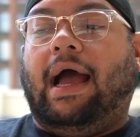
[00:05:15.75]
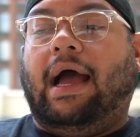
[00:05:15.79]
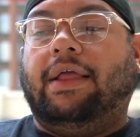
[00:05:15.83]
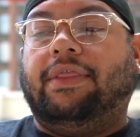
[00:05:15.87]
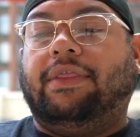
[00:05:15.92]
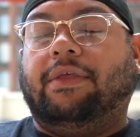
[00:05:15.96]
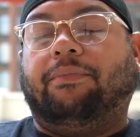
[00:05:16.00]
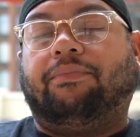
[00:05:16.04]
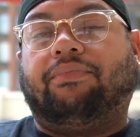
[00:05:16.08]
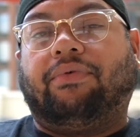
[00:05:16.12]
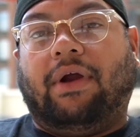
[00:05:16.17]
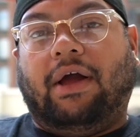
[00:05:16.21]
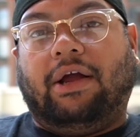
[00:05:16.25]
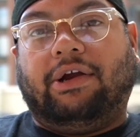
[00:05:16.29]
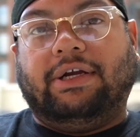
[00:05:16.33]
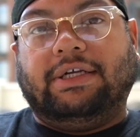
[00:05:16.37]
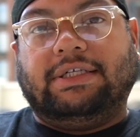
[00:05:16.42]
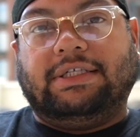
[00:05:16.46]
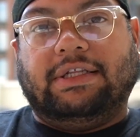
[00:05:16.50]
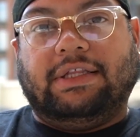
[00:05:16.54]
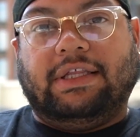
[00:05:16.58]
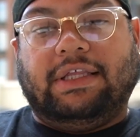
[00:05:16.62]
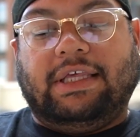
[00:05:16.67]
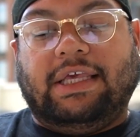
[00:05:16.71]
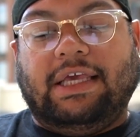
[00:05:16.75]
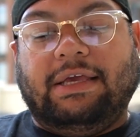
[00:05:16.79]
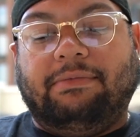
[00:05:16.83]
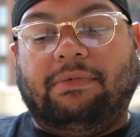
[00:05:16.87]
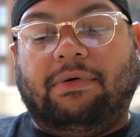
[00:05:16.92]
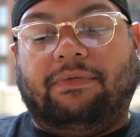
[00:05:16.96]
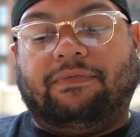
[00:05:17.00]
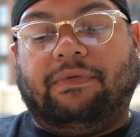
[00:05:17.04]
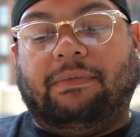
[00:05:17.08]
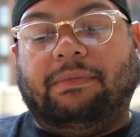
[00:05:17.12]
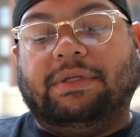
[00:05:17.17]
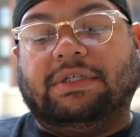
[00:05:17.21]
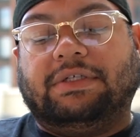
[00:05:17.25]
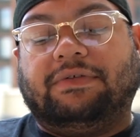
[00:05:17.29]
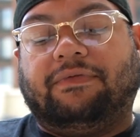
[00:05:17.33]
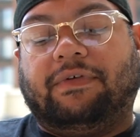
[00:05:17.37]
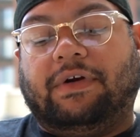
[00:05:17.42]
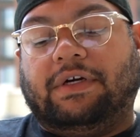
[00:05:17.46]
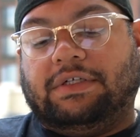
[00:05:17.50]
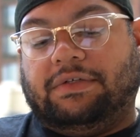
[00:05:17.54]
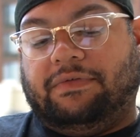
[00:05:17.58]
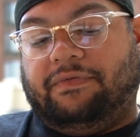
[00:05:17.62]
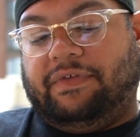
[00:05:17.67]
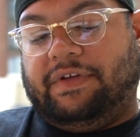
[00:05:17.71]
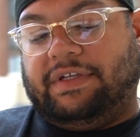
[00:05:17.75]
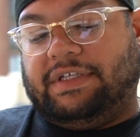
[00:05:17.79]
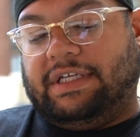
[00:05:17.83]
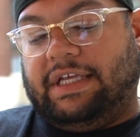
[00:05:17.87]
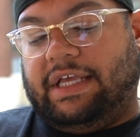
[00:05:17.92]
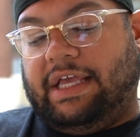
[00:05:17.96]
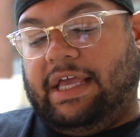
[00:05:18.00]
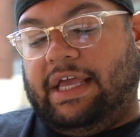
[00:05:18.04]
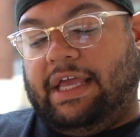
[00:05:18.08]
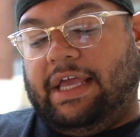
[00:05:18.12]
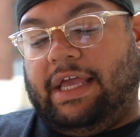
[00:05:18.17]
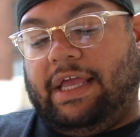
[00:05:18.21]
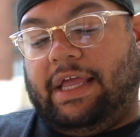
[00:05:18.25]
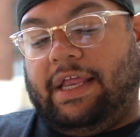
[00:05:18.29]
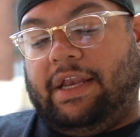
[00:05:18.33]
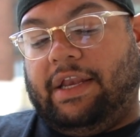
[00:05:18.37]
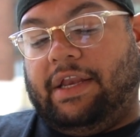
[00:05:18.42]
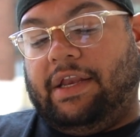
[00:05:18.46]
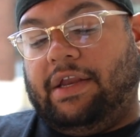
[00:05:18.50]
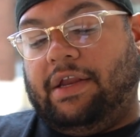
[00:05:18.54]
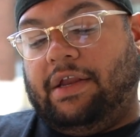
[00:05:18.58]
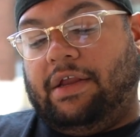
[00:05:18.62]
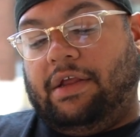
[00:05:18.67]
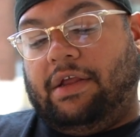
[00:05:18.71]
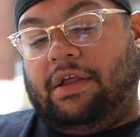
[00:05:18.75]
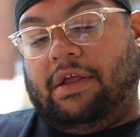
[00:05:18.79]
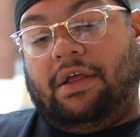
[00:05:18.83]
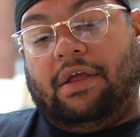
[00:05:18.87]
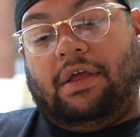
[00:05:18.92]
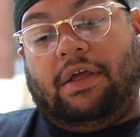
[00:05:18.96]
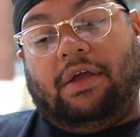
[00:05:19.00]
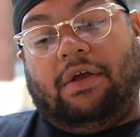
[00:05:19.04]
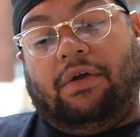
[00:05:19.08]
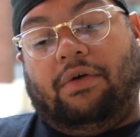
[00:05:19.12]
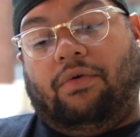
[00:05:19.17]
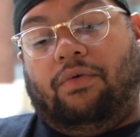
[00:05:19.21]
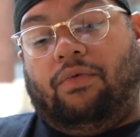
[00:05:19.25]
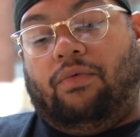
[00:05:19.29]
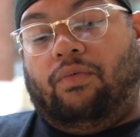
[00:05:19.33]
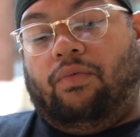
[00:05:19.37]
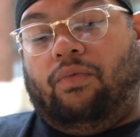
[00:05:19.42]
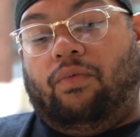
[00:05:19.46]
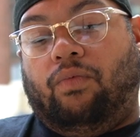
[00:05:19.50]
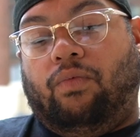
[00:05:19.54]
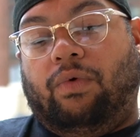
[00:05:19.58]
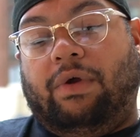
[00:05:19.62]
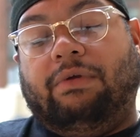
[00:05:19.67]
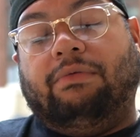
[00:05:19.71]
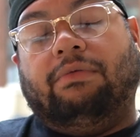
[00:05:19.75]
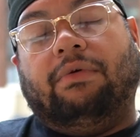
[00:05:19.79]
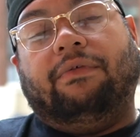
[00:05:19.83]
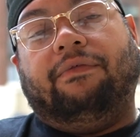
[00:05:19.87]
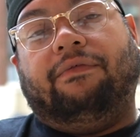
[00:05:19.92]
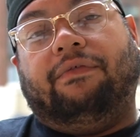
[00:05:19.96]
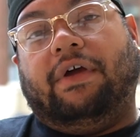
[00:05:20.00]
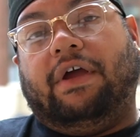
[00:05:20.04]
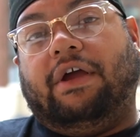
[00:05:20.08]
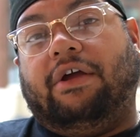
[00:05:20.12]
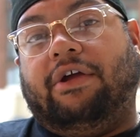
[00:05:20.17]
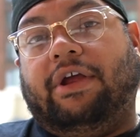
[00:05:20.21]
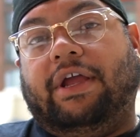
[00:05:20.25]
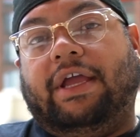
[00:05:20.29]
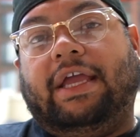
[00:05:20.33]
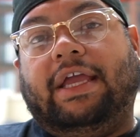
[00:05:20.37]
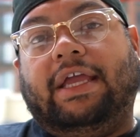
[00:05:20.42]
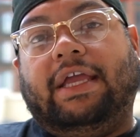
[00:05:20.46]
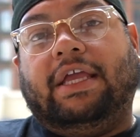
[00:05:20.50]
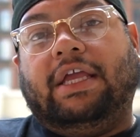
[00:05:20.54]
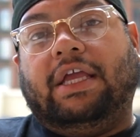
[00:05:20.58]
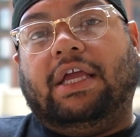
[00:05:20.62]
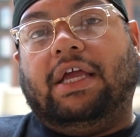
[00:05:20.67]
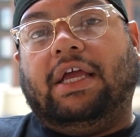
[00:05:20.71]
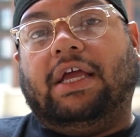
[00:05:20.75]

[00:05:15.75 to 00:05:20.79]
the progress of the chemo from his first visit, and we were very